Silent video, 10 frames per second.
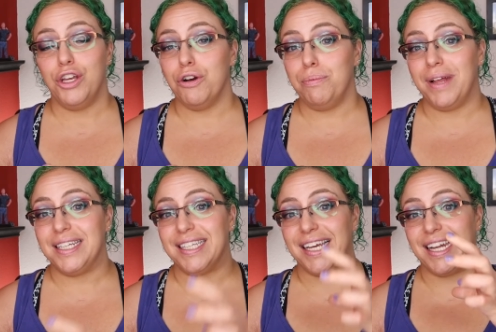you're
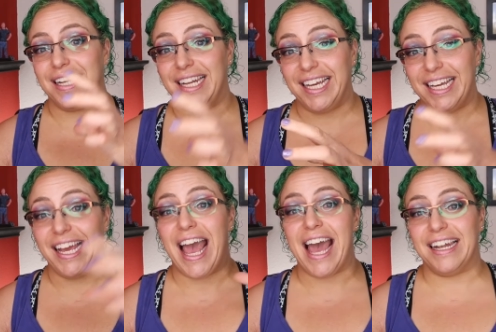replacing a
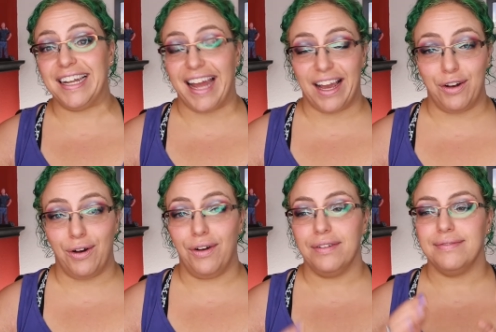knee and an
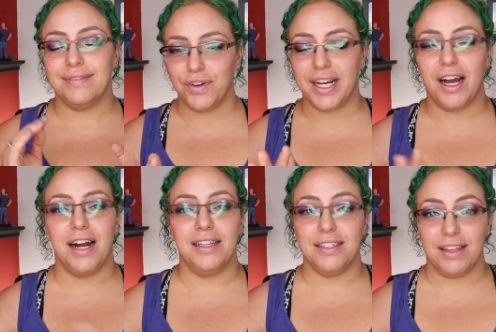ankle. Very
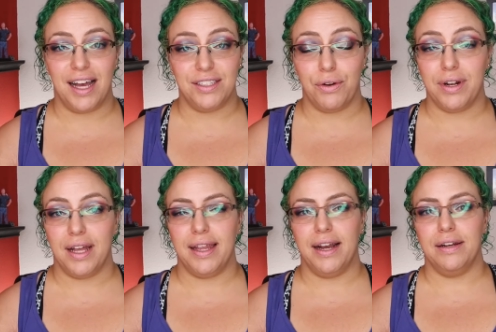hard, there's lots going
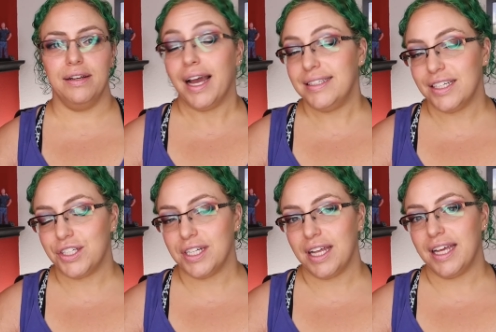on there.
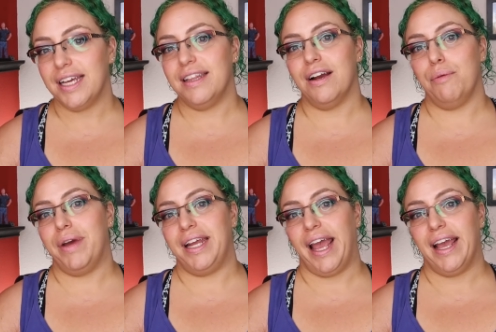Additionally, there are
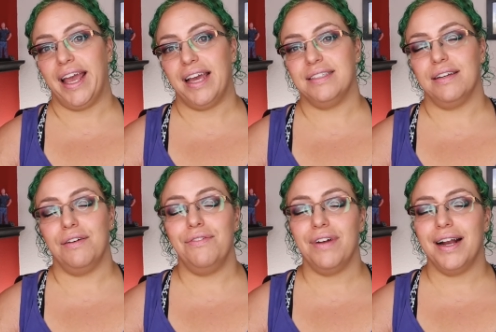many AKs that
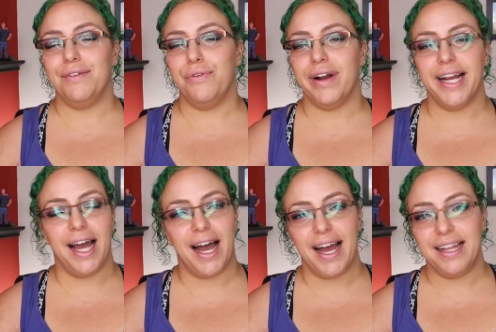are very, very
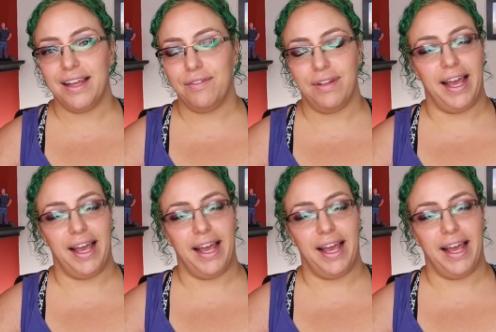high level